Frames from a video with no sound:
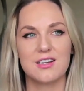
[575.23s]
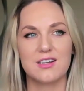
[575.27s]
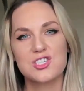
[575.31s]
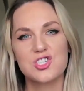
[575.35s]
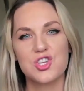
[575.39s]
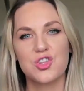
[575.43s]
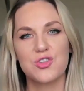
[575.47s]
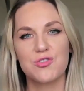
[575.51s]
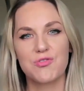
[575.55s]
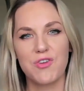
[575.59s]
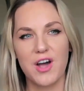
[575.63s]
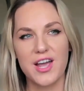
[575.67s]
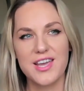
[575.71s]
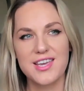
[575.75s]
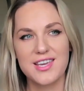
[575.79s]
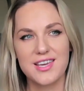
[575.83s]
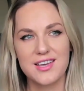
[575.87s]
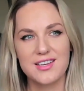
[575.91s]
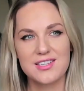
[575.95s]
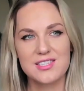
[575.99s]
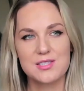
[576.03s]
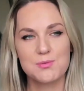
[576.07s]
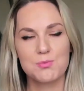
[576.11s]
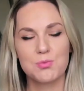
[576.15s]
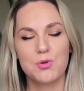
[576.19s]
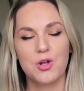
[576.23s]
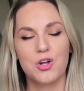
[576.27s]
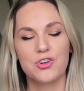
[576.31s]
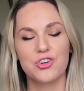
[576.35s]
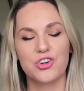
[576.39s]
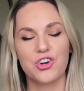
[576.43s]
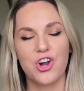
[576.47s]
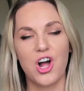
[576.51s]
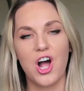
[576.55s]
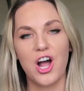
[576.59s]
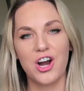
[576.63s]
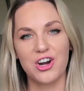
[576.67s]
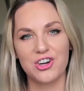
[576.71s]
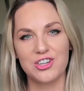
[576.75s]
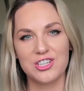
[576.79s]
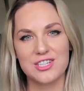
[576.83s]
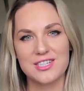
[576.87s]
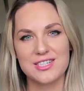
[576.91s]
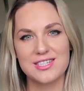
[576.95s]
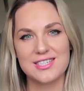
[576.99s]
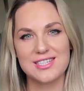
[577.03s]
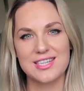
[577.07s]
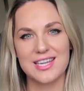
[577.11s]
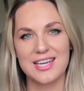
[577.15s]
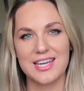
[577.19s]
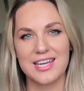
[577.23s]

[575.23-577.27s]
so the Vikings plundered Ireland